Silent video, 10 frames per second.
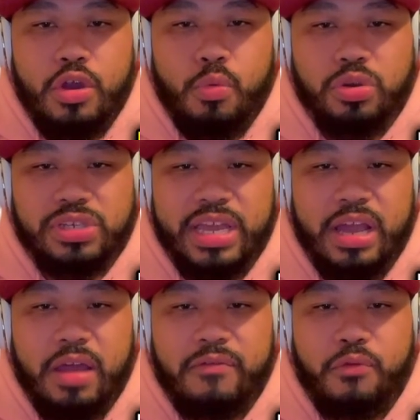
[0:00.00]
will take
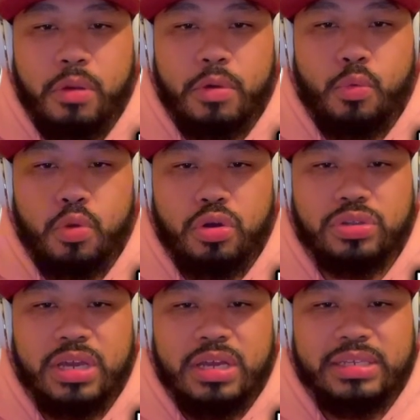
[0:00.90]
on former
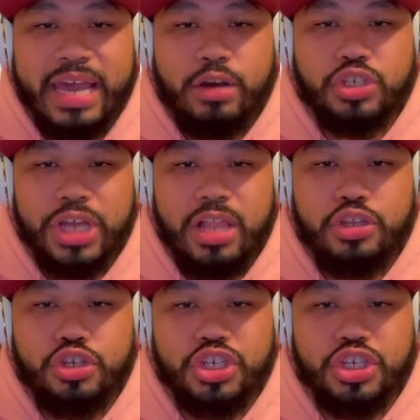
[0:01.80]
world title challenger